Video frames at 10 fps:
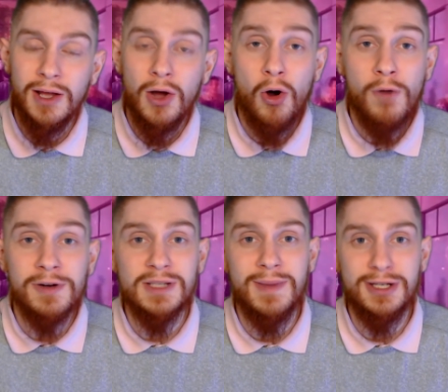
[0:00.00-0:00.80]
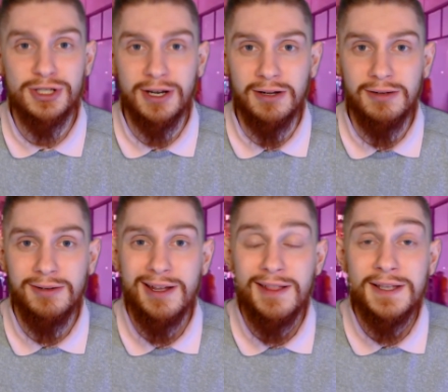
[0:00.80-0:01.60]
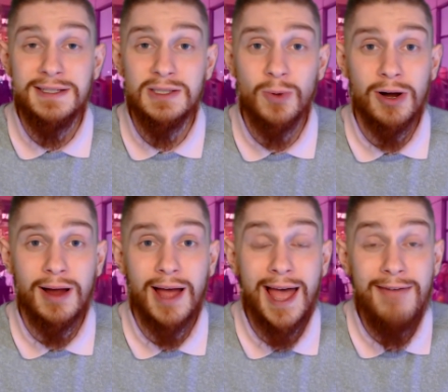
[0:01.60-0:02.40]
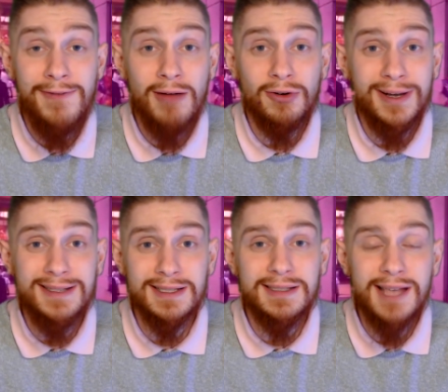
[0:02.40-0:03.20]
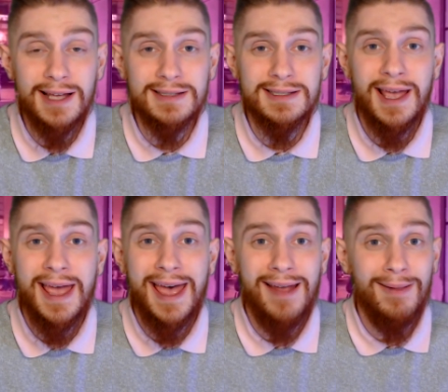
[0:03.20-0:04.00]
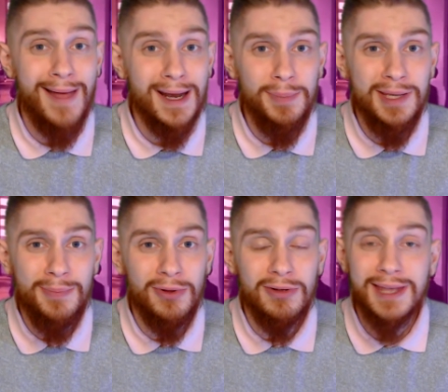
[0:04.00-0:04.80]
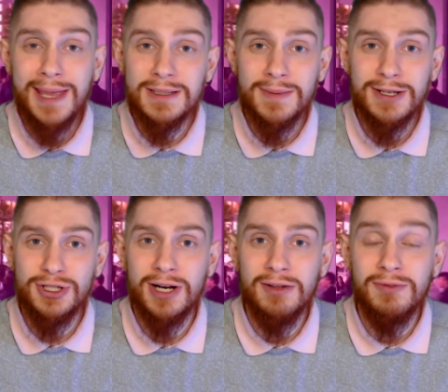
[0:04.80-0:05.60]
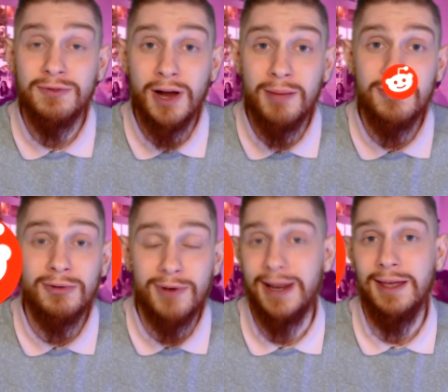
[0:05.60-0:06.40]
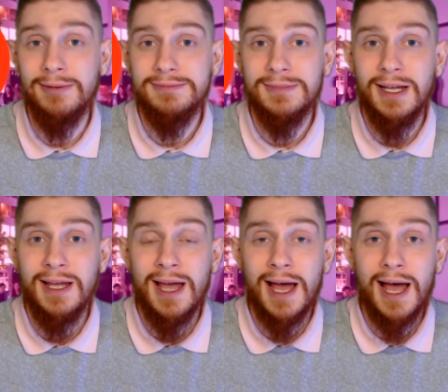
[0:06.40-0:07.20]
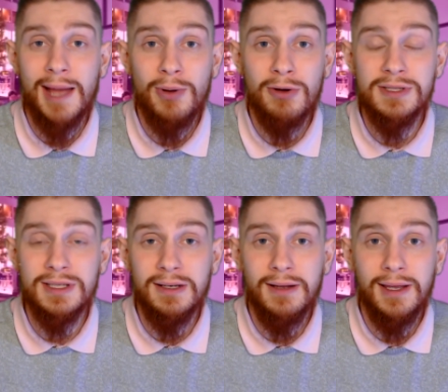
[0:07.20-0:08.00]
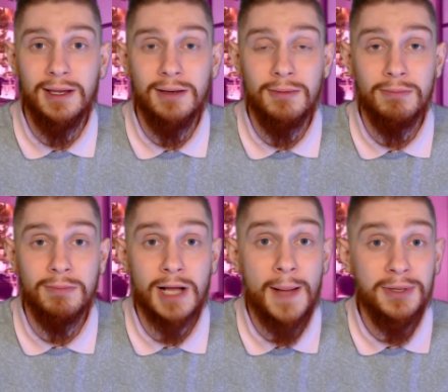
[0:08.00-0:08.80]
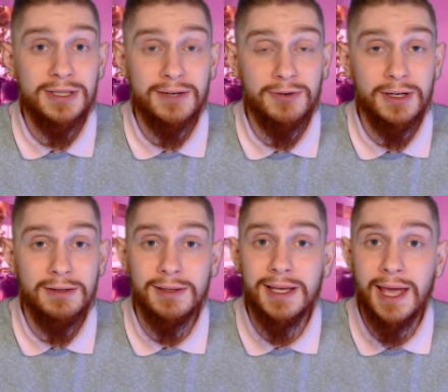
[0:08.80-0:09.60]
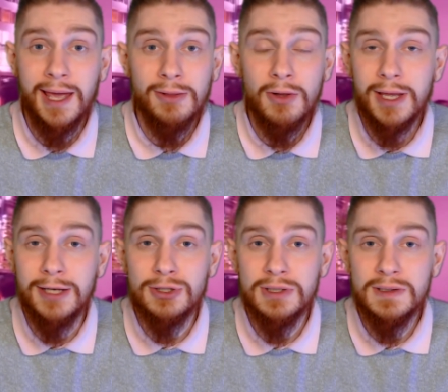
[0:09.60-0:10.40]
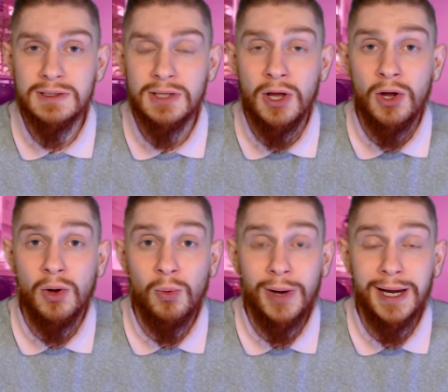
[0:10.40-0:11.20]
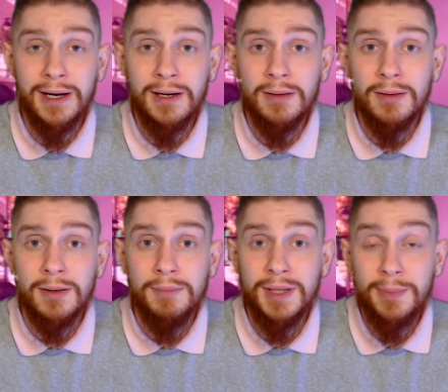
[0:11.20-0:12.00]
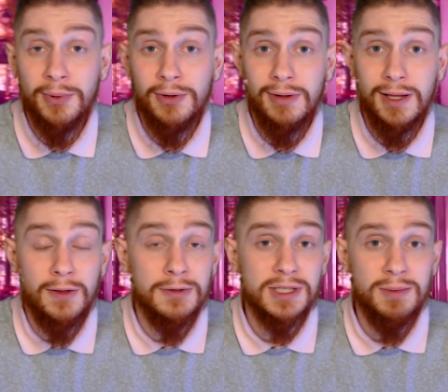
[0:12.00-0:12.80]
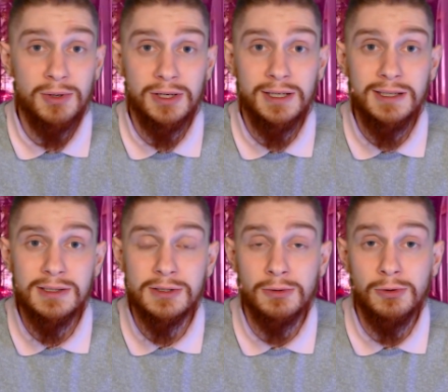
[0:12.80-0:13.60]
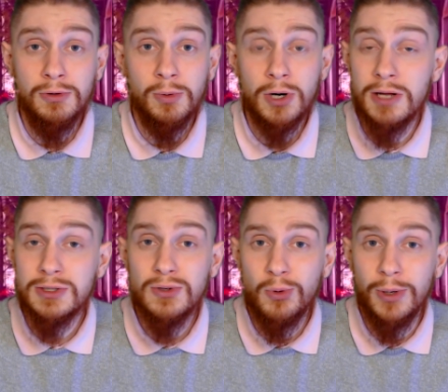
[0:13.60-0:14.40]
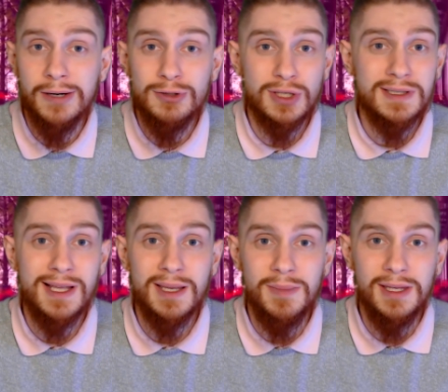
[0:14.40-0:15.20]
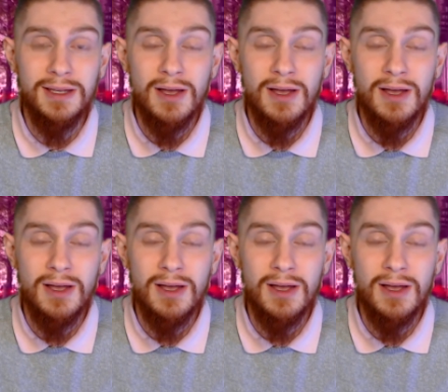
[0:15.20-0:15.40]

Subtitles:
over to my channel. This is where I found great success, and a lot of people came to my channel from Reddit. I posted in a couple different gay locations where people in those communities who were also queer, just like me,